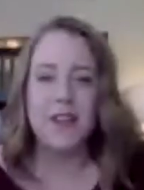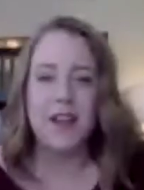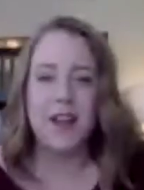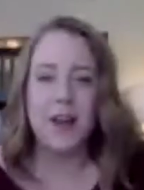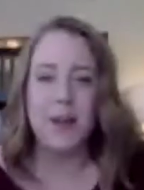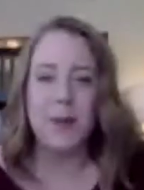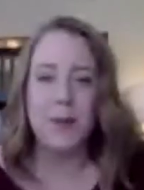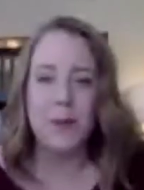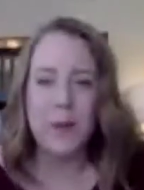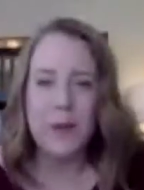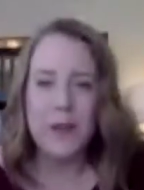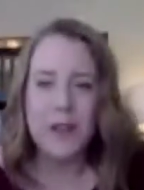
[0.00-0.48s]
I
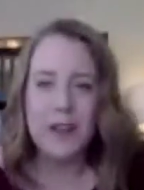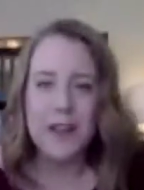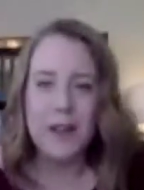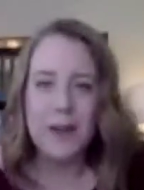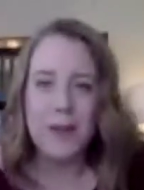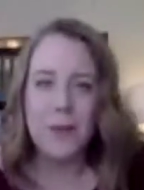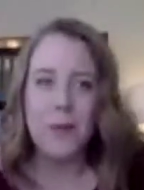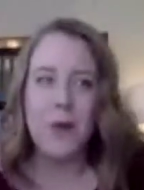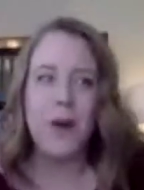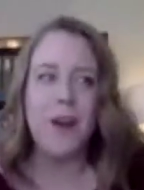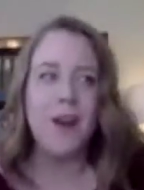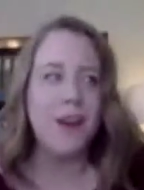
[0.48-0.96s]

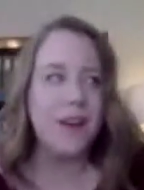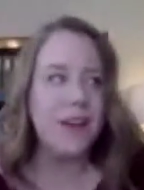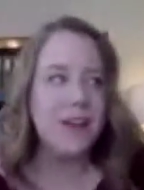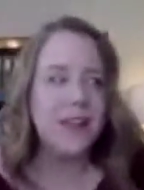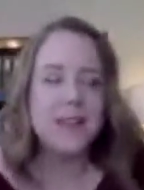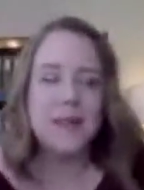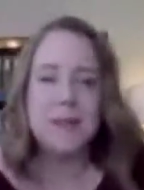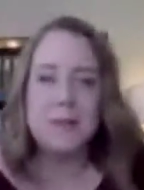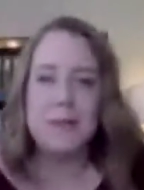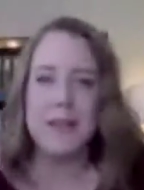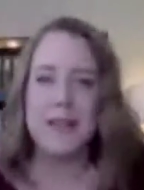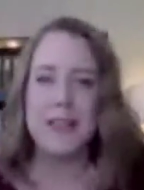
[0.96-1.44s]
really wanted it
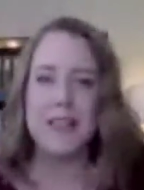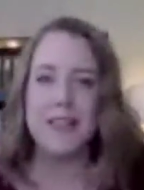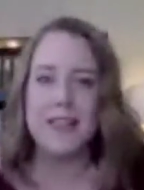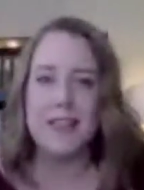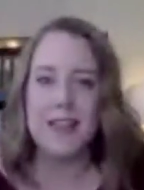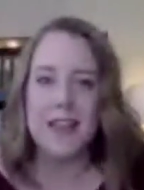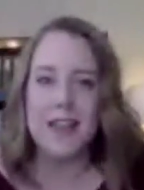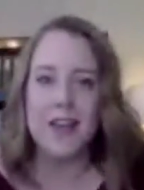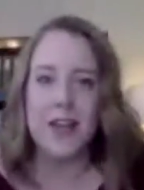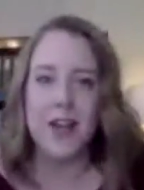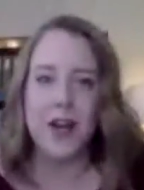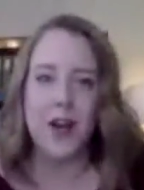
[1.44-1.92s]
to be to
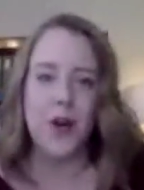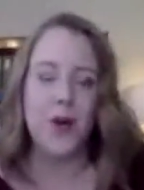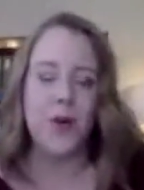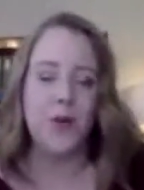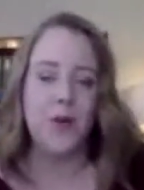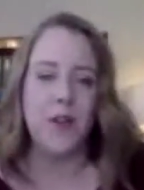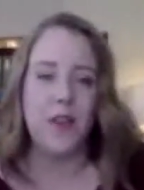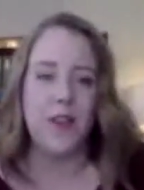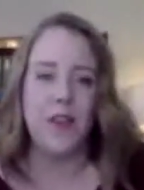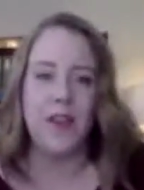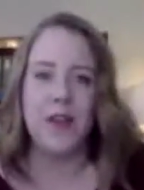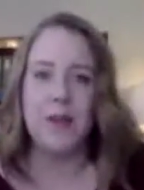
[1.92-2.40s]
say no,
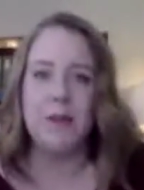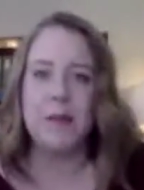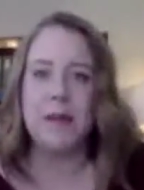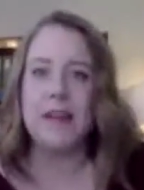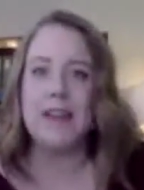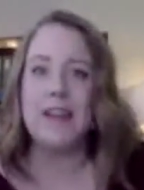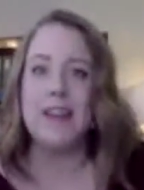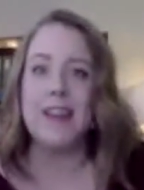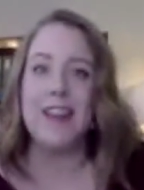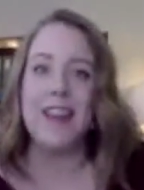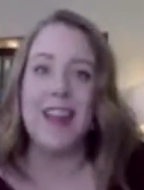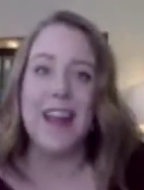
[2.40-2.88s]
to think
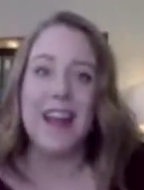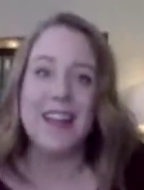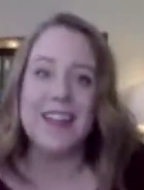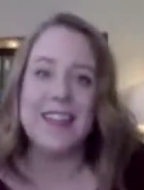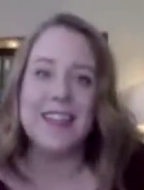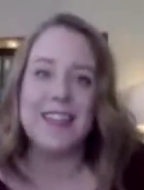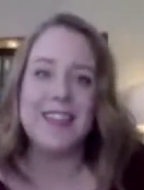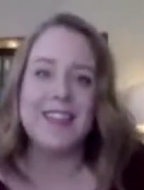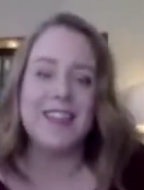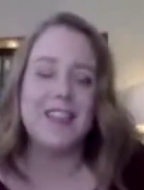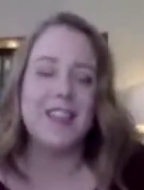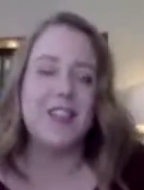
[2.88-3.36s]
about
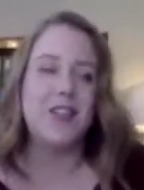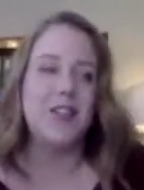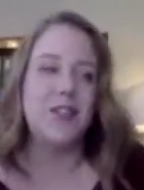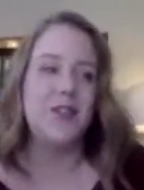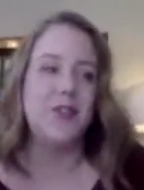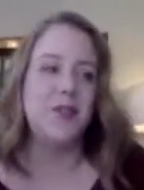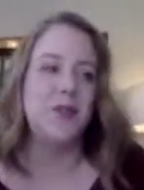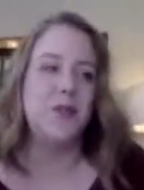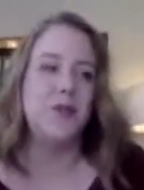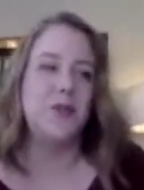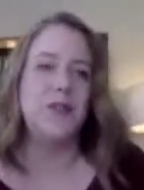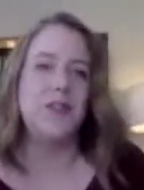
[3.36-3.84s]
less,
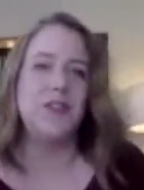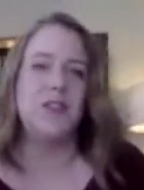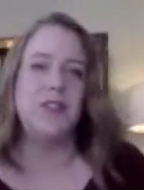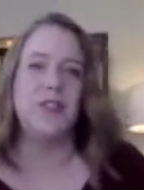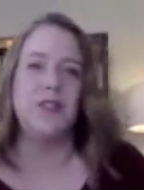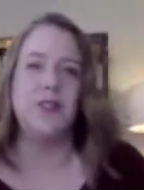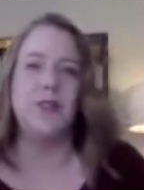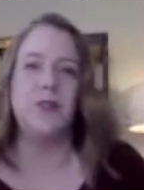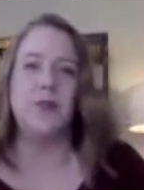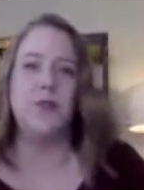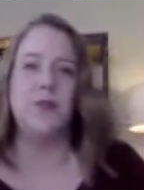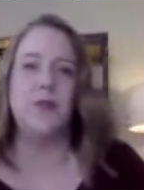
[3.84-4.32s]
to
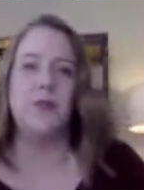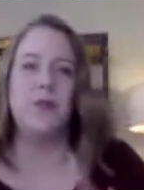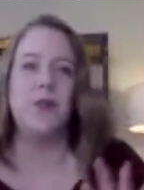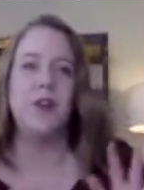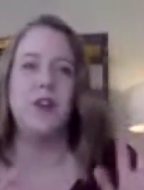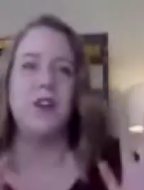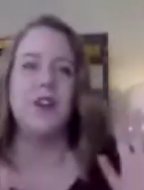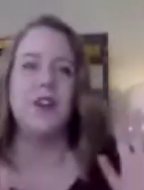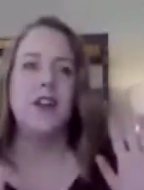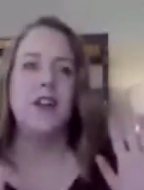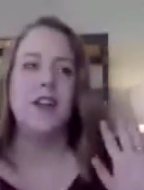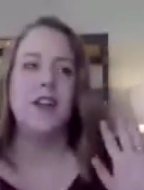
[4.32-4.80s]

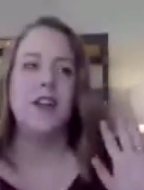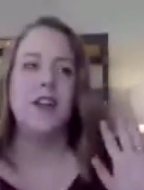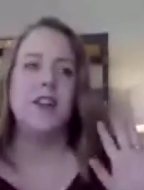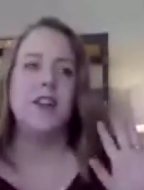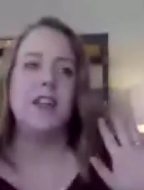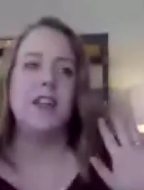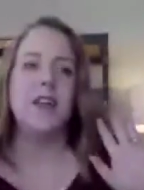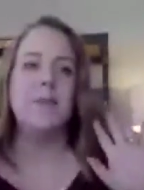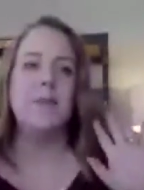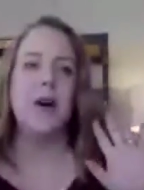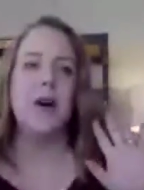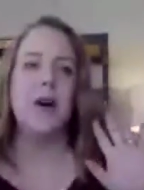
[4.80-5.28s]

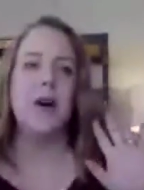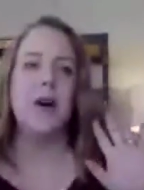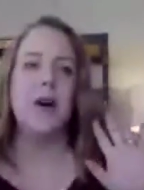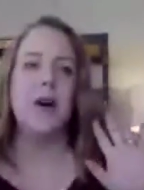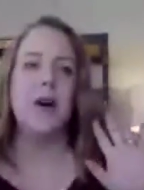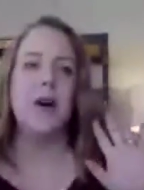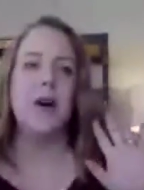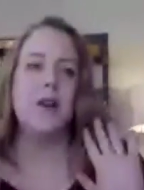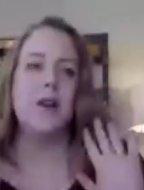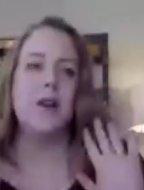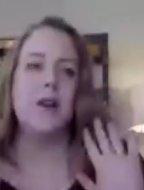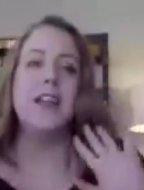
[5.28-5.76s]
think
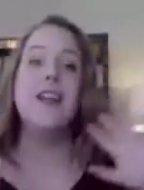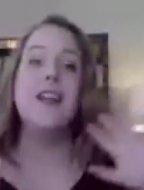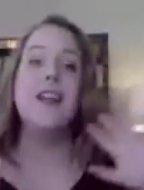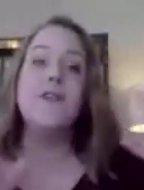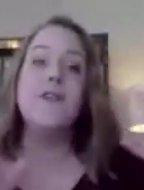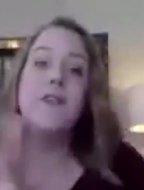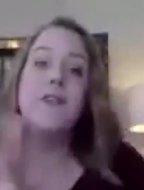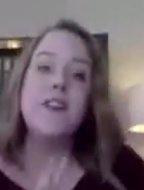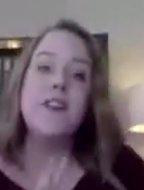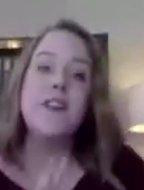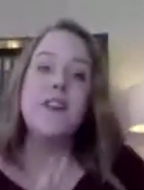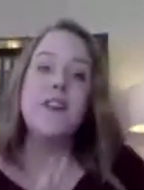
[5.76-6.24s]
about
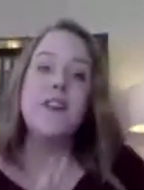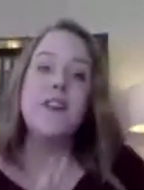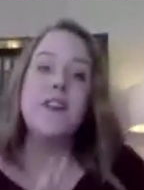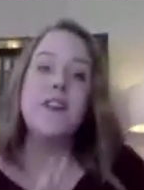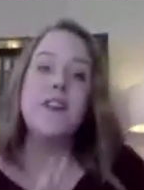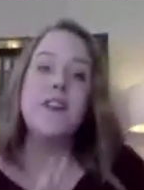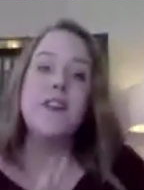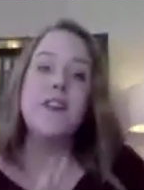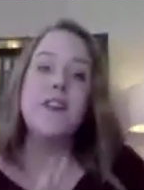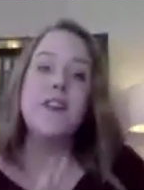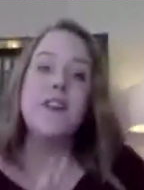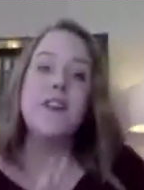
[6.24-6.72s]
getting rid of
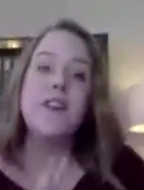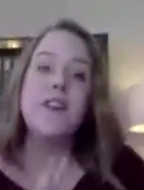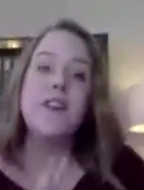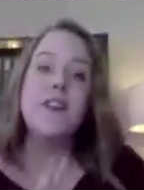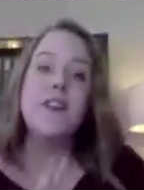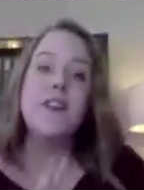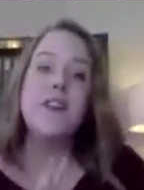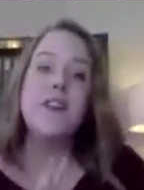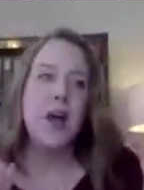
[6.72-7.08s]
things.